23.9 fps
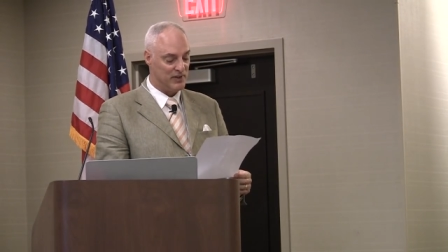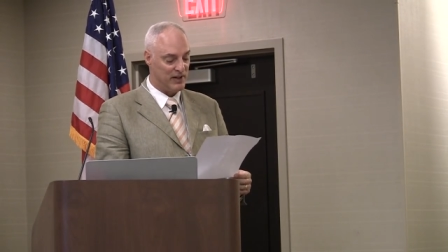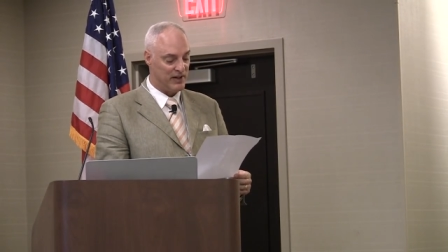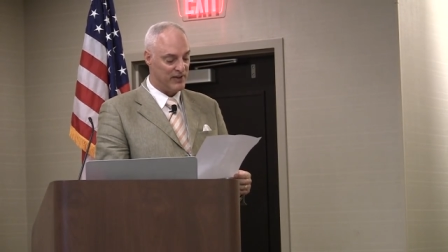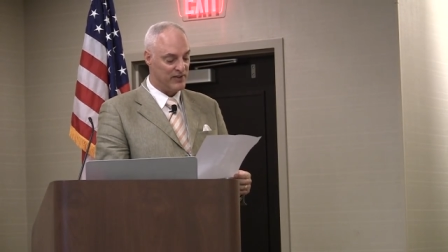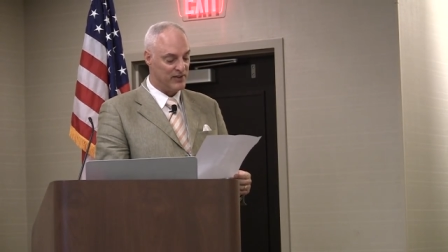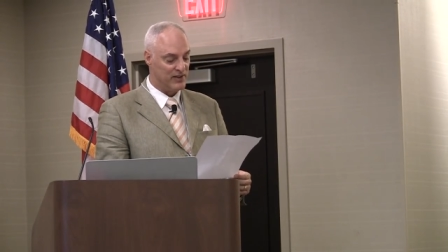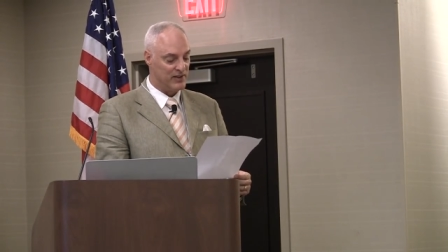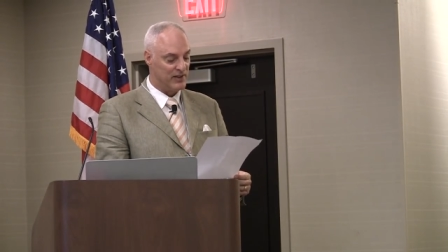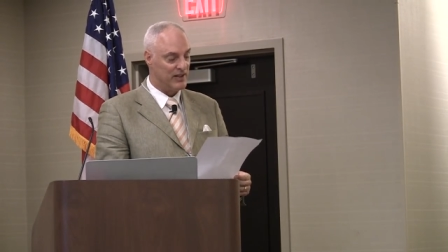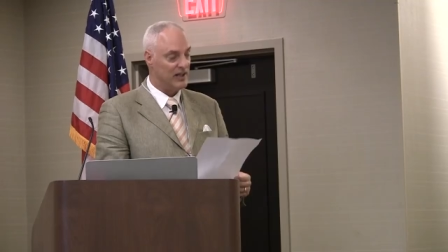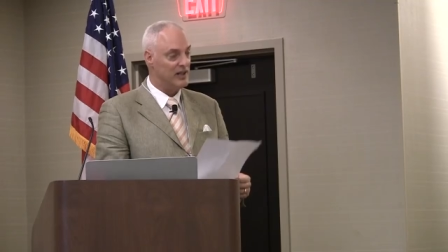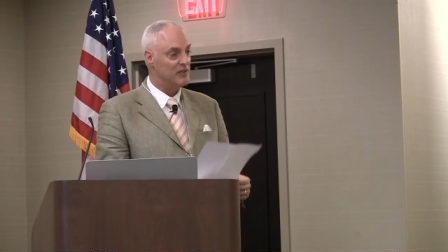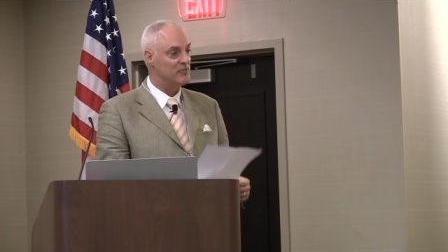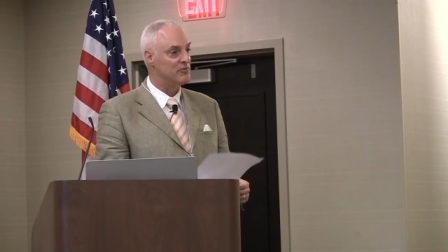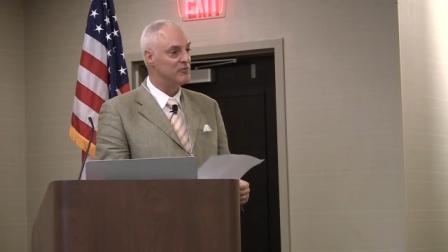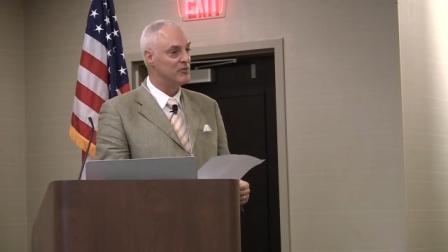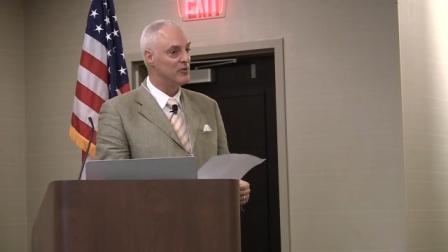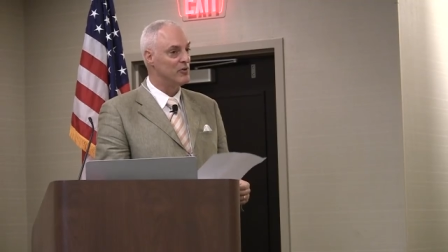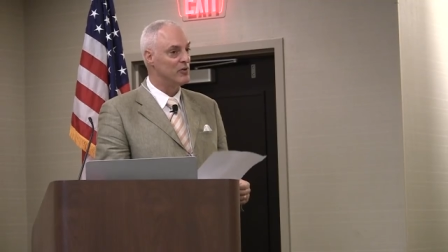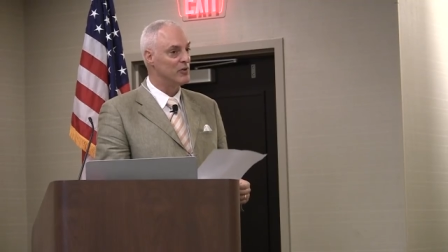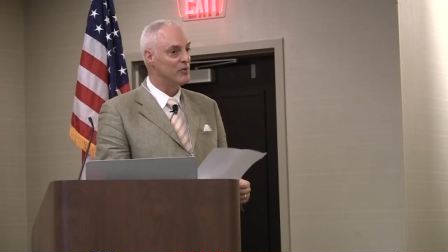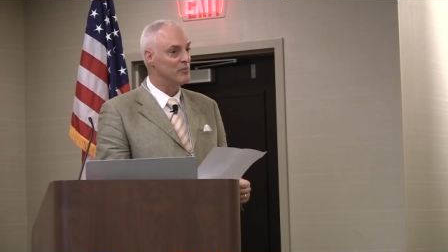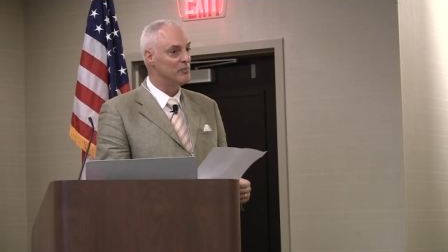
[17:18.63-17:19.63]
other life
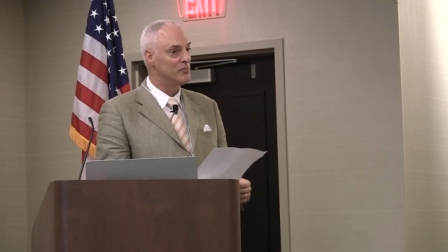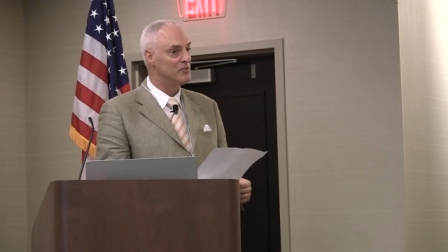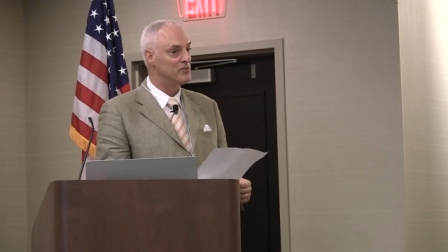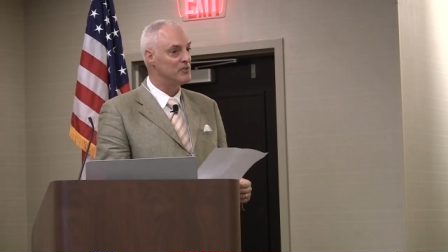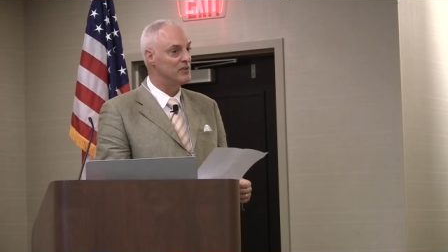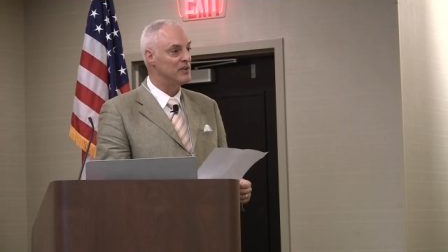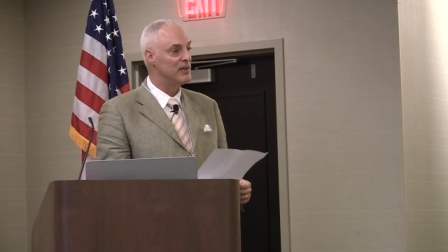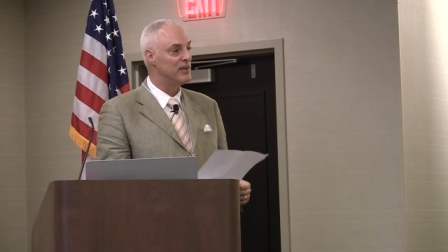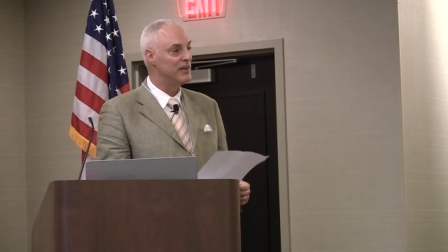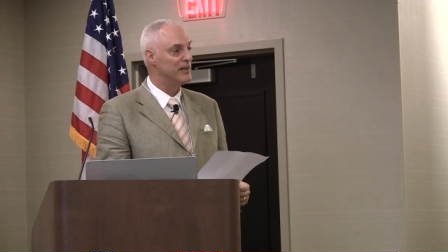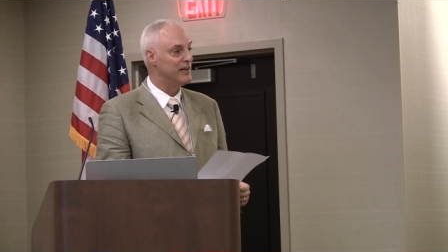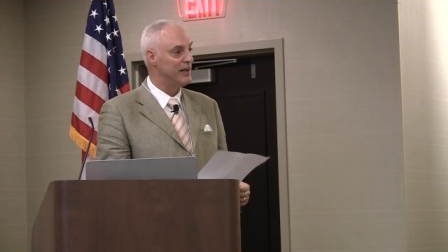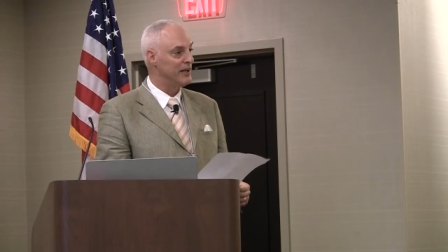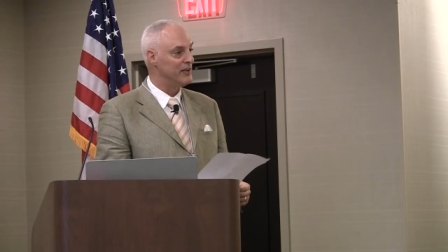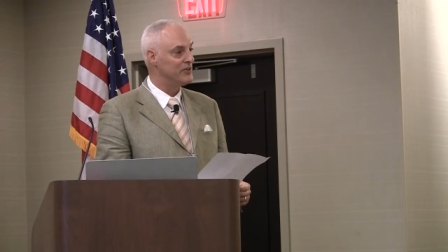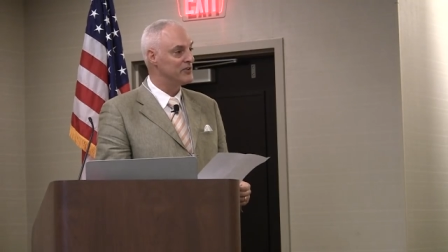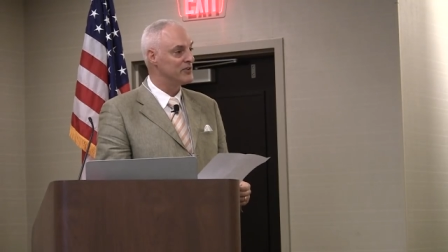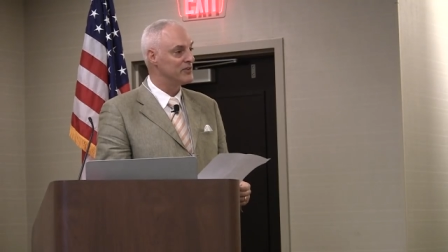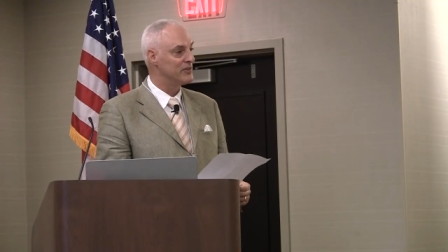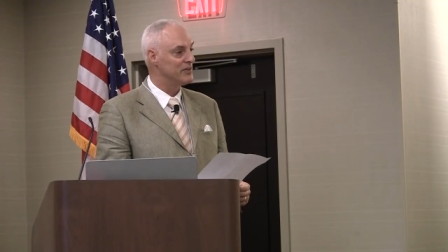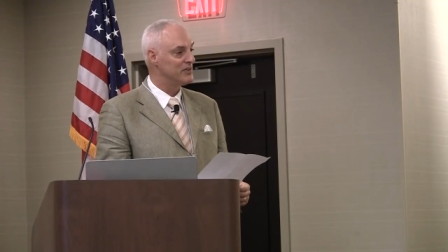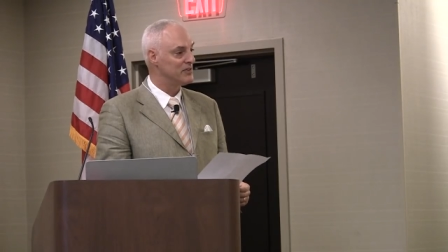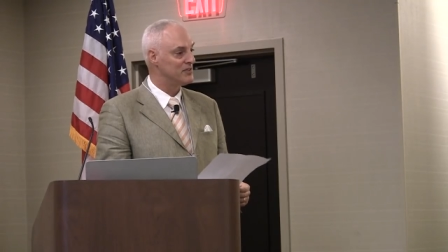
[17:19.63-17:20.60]
forms and nature